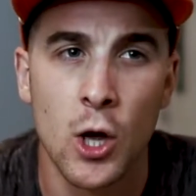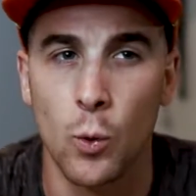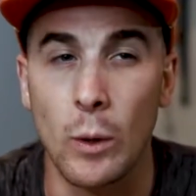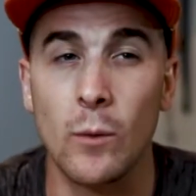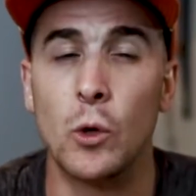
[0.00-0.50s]

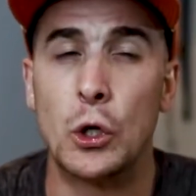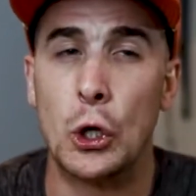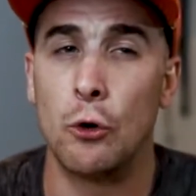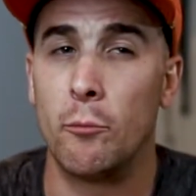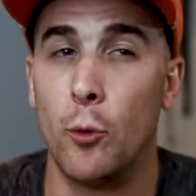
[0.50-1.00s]
We would
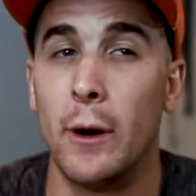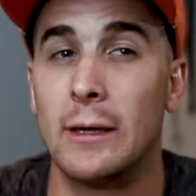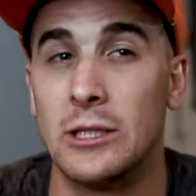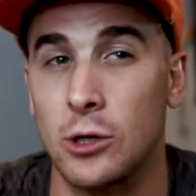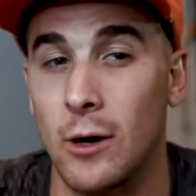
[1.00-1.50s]
go to
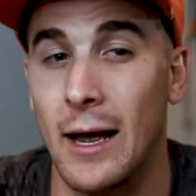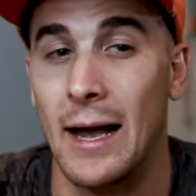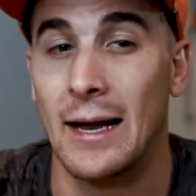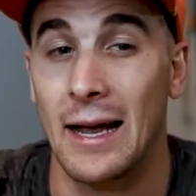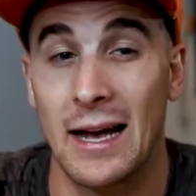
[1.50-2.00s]
Pointless
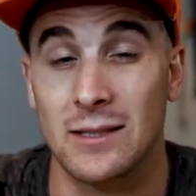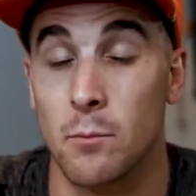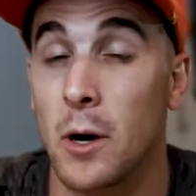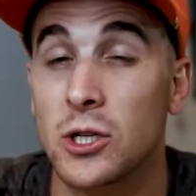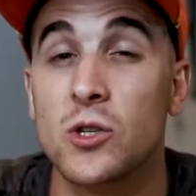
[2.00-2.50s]
Crag as
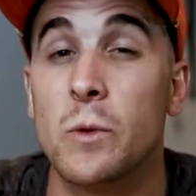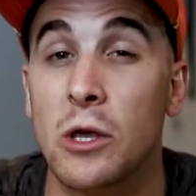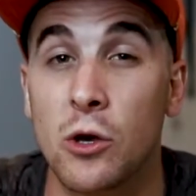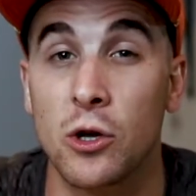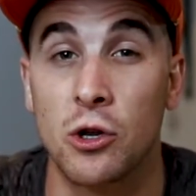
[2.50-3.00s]
much as we
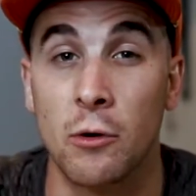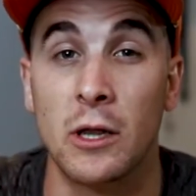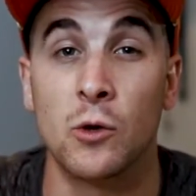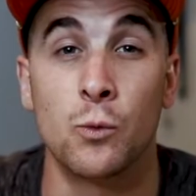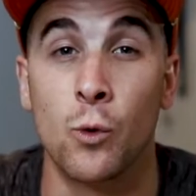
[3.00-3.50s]
could
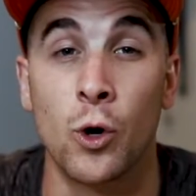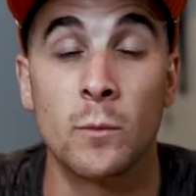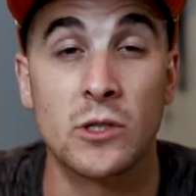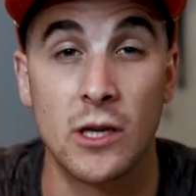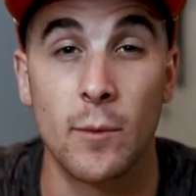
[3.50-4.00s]
during the
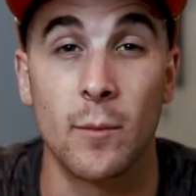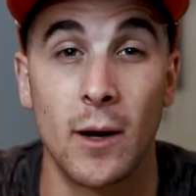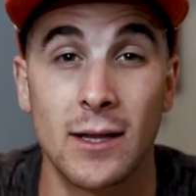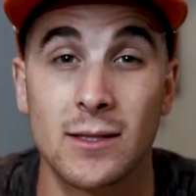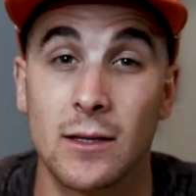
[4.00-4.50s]
warm summer
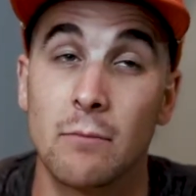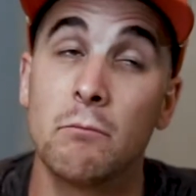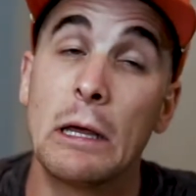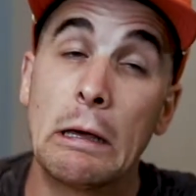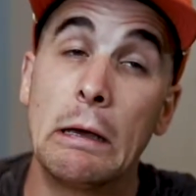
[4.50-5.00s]
months
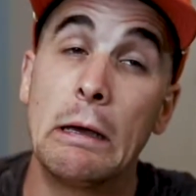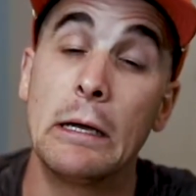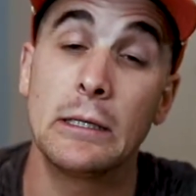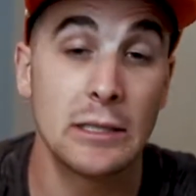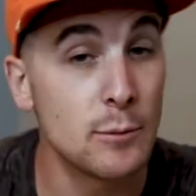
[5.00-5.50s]

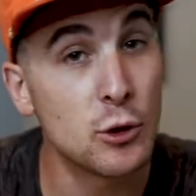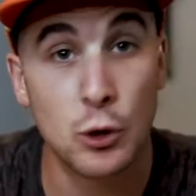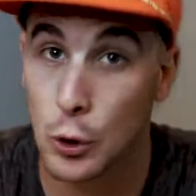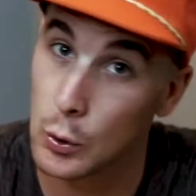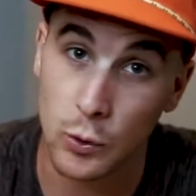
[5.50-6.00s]
and some of the
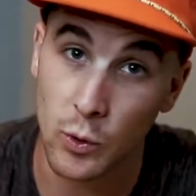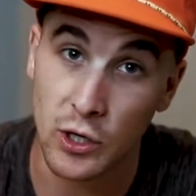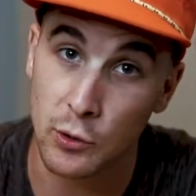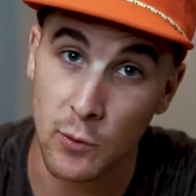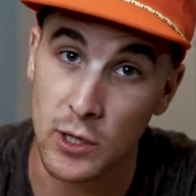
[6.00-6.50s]
cold
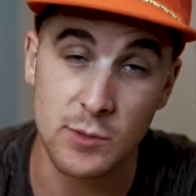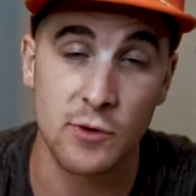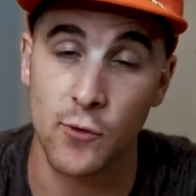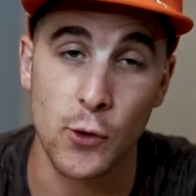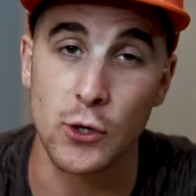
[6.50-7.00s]
wintry ones
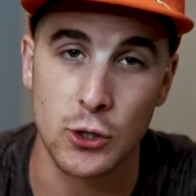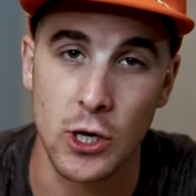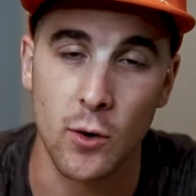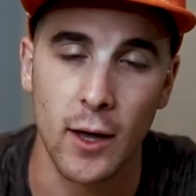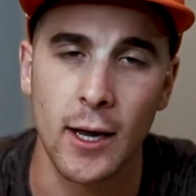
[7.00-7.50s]
before the
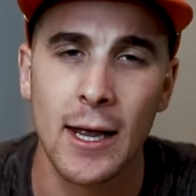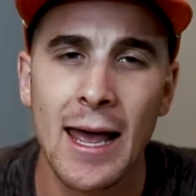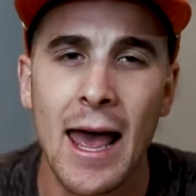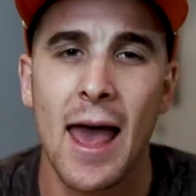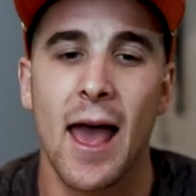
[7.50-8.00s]
snow hit,
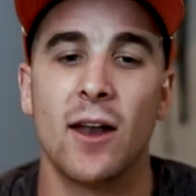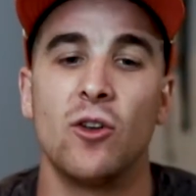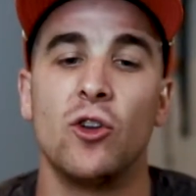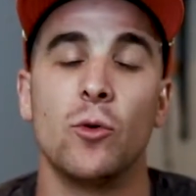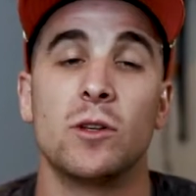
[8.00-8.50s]

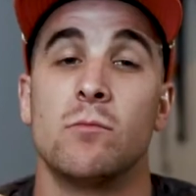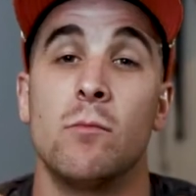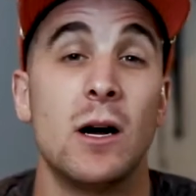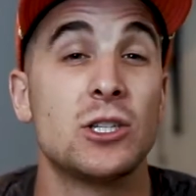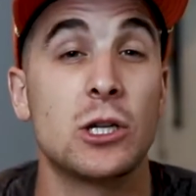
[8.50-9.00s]
and do as
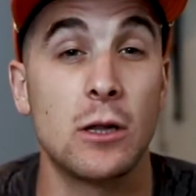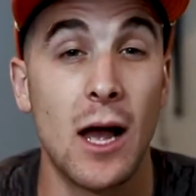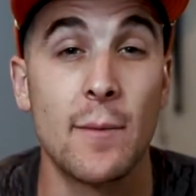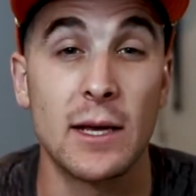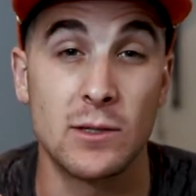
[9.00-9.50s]
much
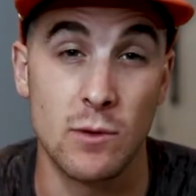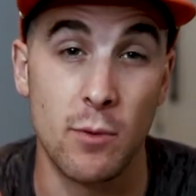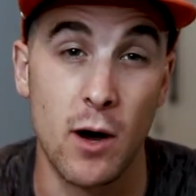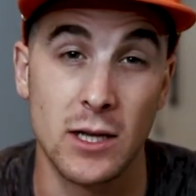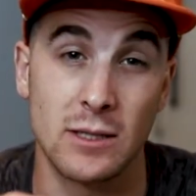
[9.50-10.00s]
climbing as we
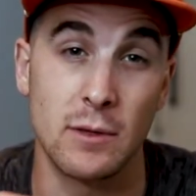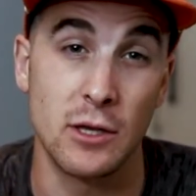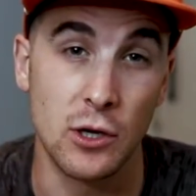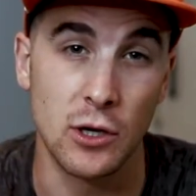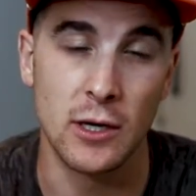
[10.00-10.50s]
possibly
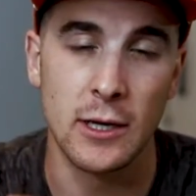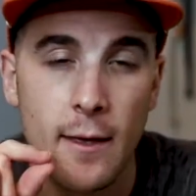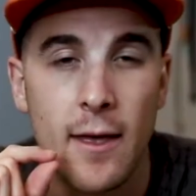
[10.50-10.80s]
could.